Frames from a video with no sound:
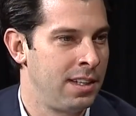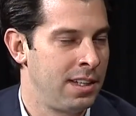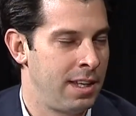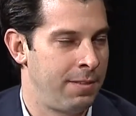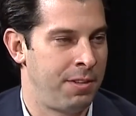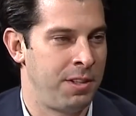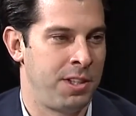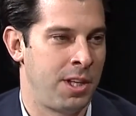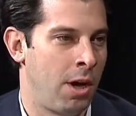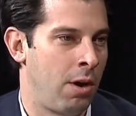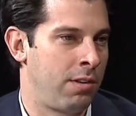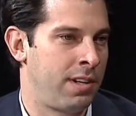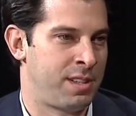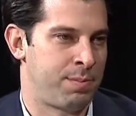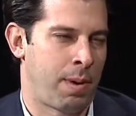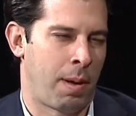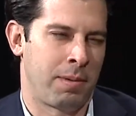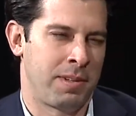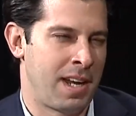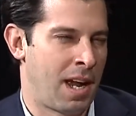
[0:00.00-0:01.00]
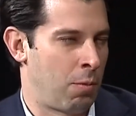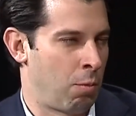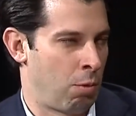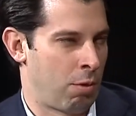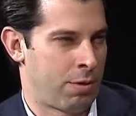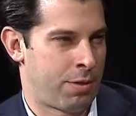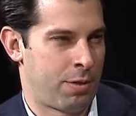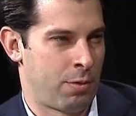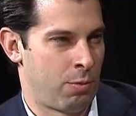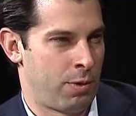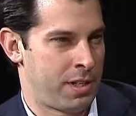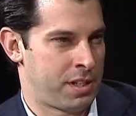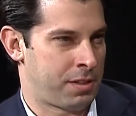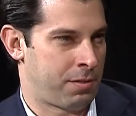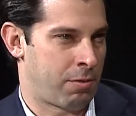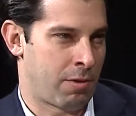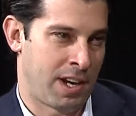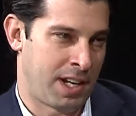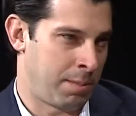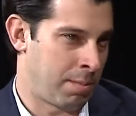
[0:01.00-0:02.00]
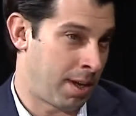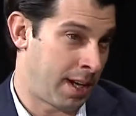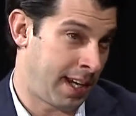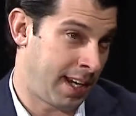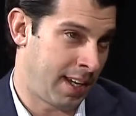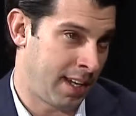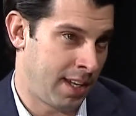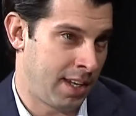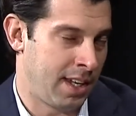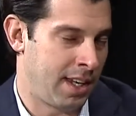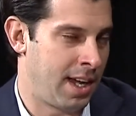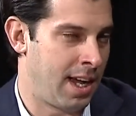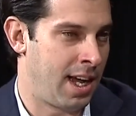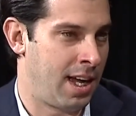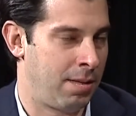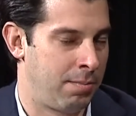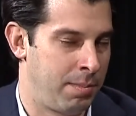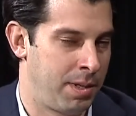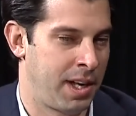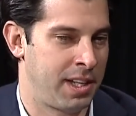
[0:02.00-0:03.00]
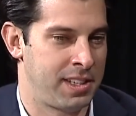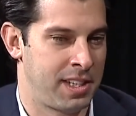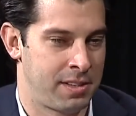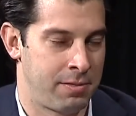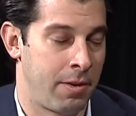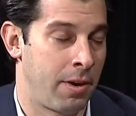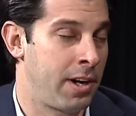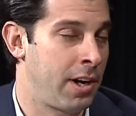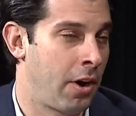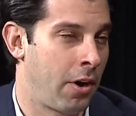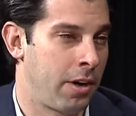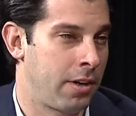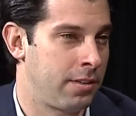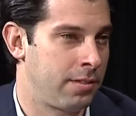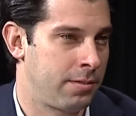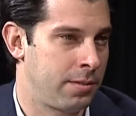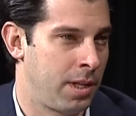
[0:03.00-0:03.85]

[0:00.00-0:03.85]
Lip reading: if you don't, it's probably not worth the risk for anybody, because it's very hard.